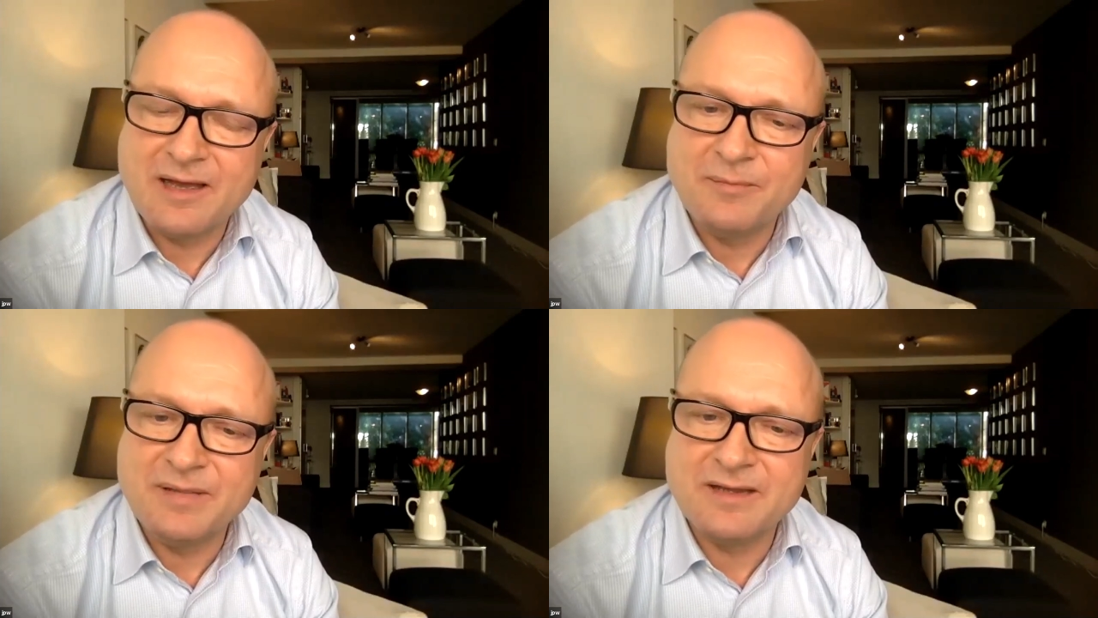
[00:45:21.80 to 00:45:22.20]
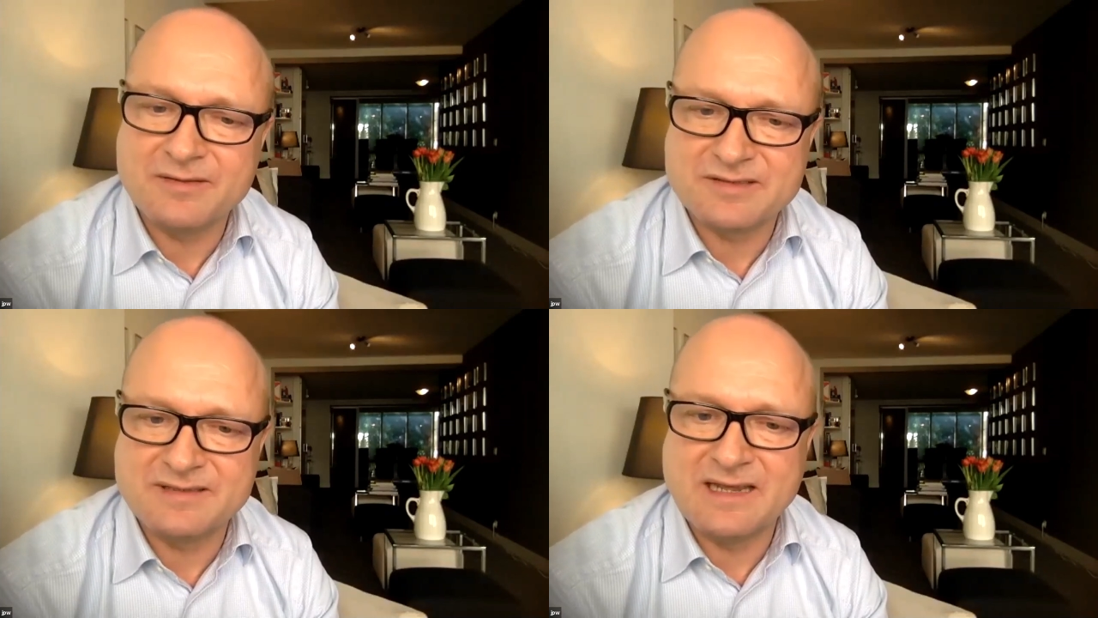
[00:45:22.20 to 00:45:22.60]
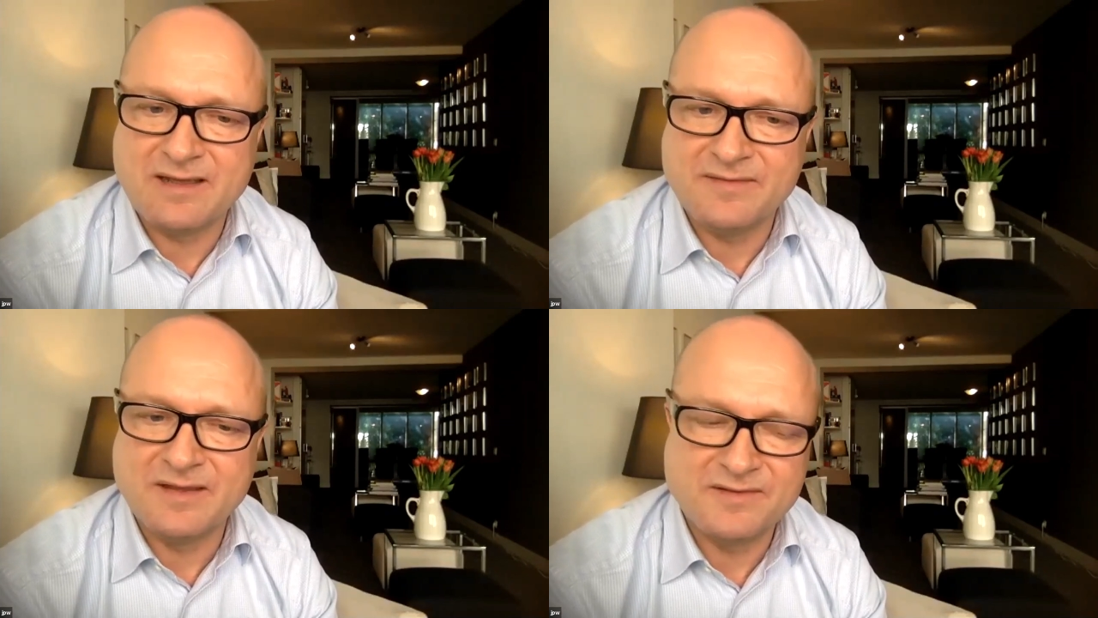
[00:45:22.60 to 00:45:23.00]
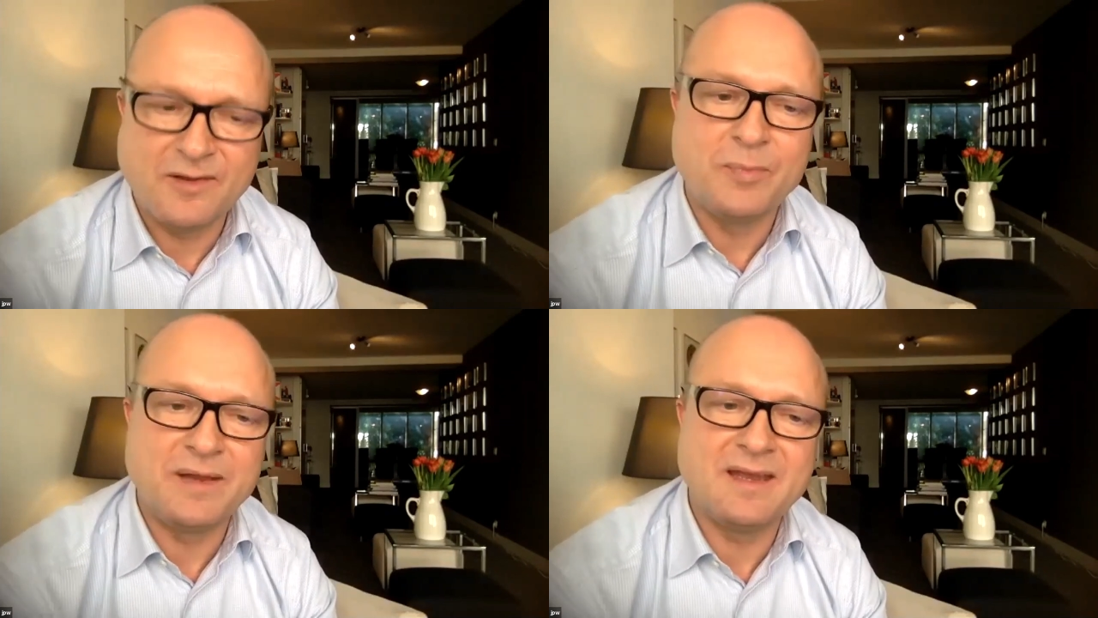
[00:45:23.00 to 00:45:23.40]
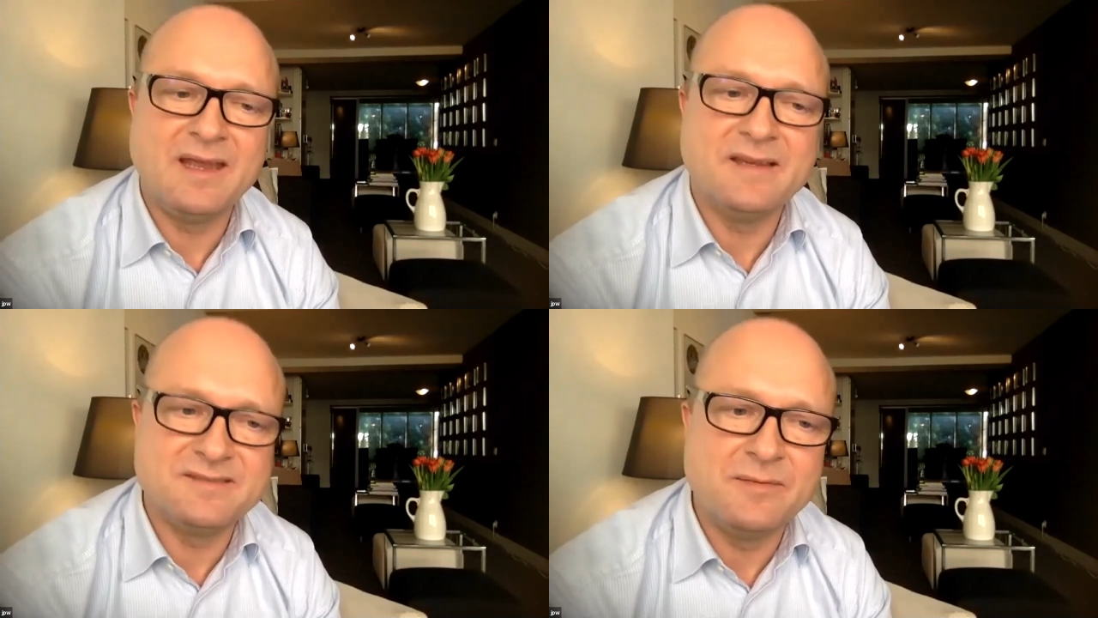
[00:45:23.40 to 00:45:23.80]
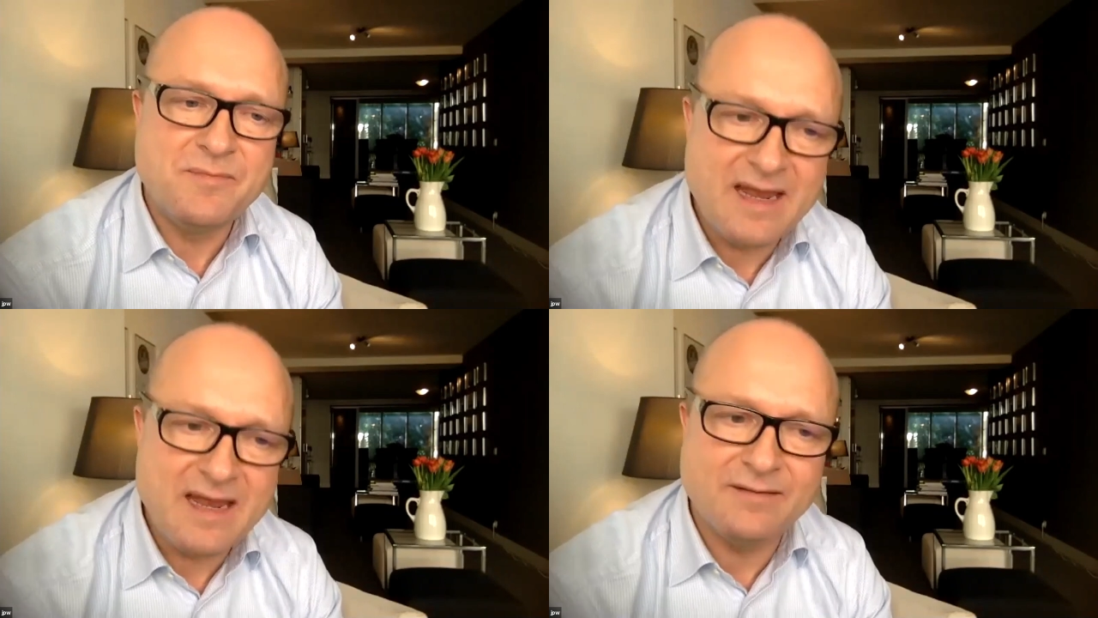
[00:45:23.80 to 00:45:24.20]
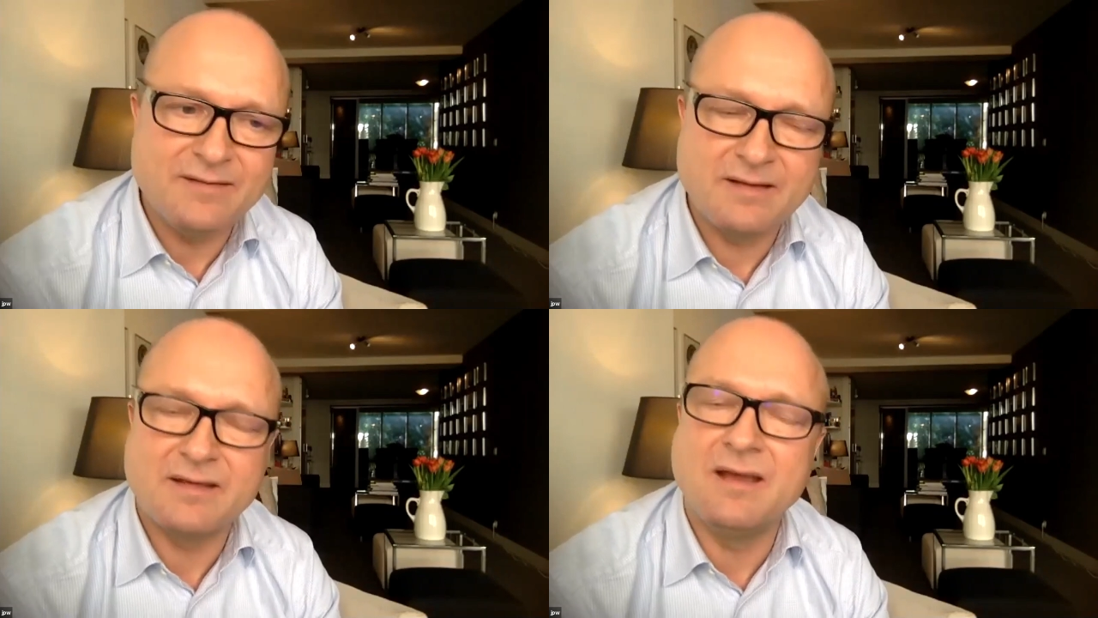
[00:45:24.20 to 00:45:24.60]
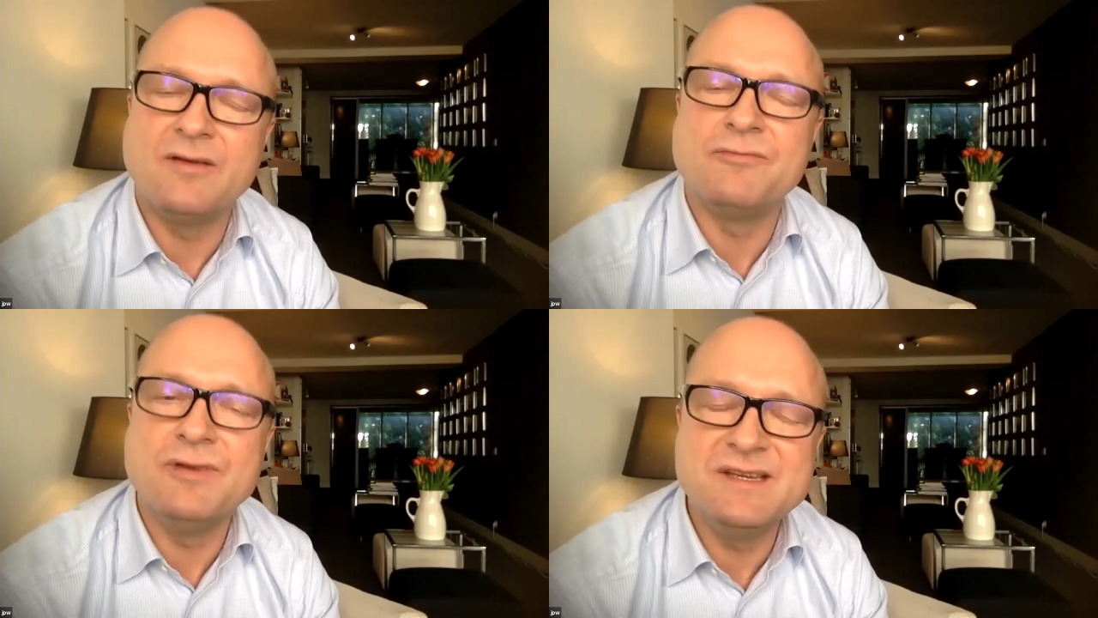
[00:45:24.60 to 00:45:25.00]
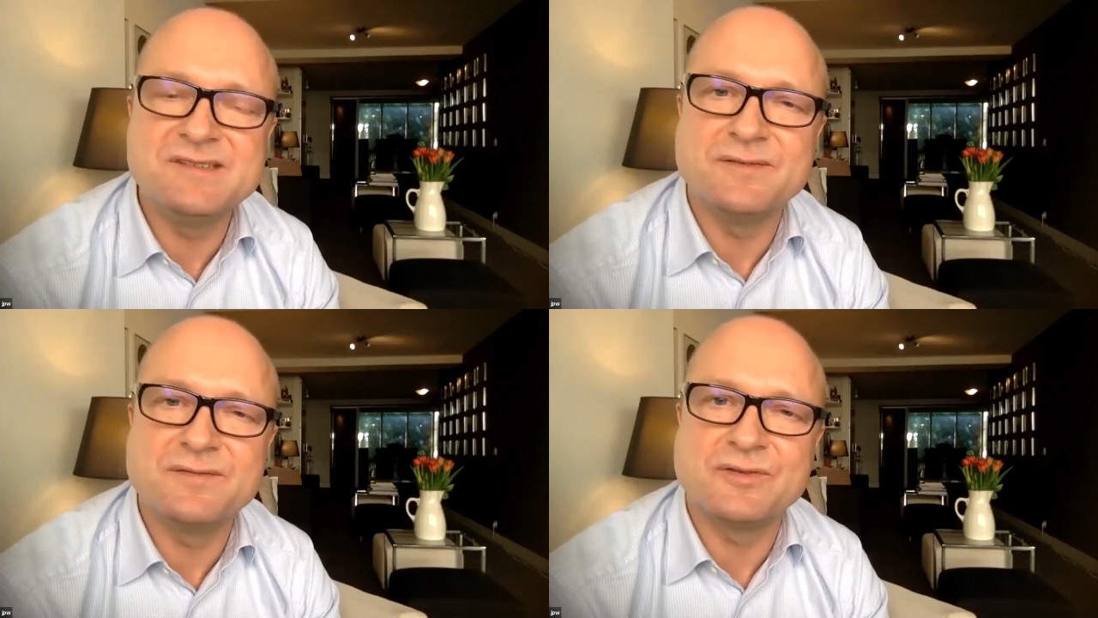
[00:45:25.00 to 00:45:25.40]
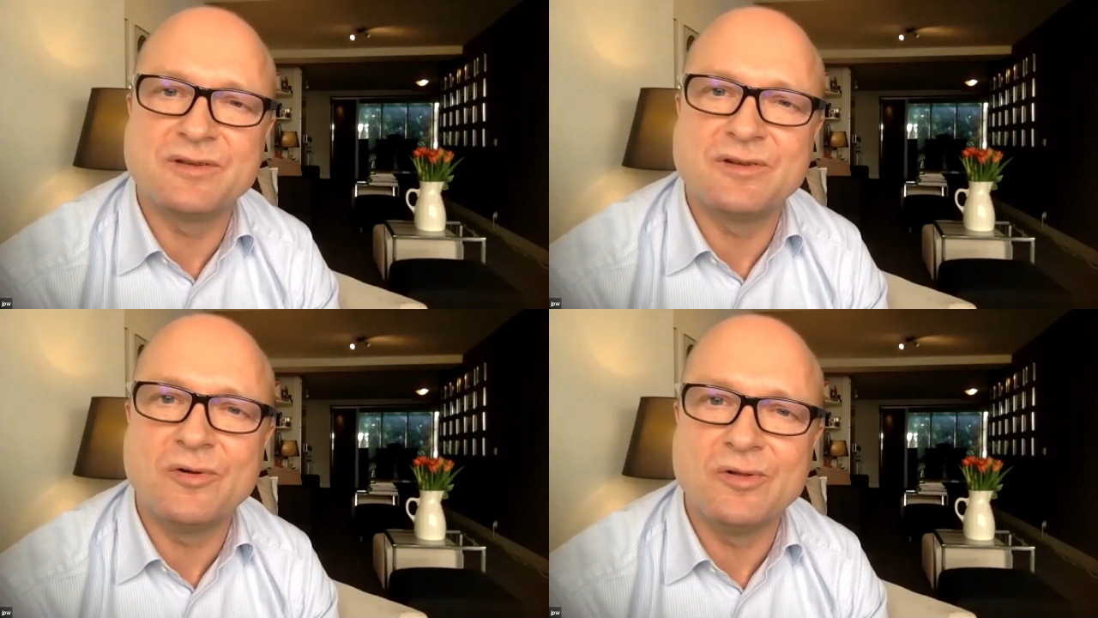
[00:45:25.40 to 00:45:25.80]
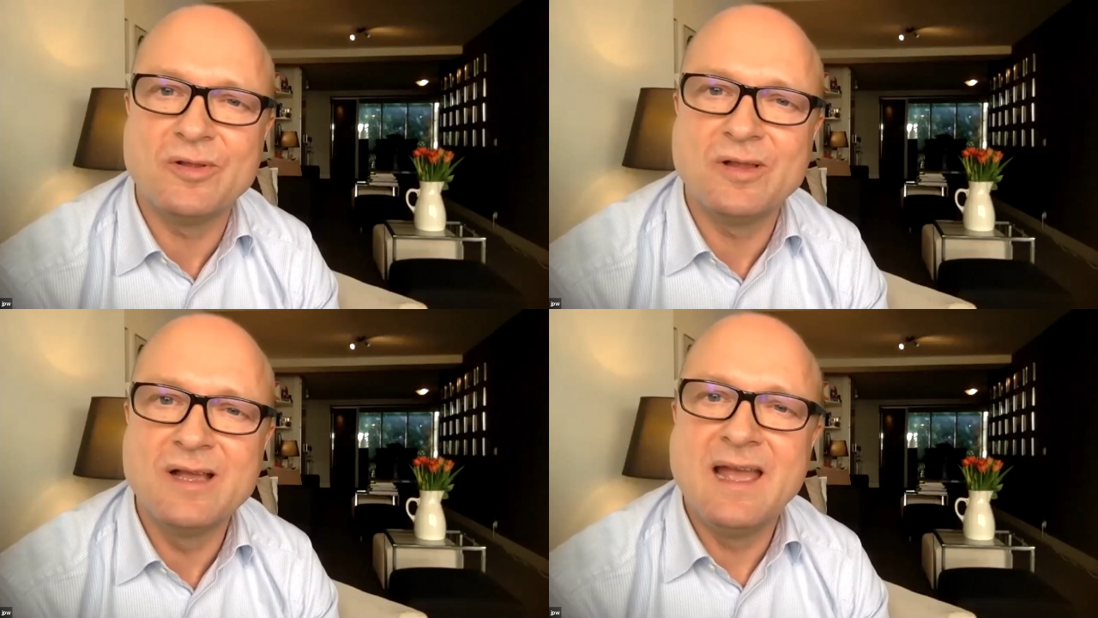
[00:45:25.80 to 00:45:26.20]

because the topic is the main reason for the call,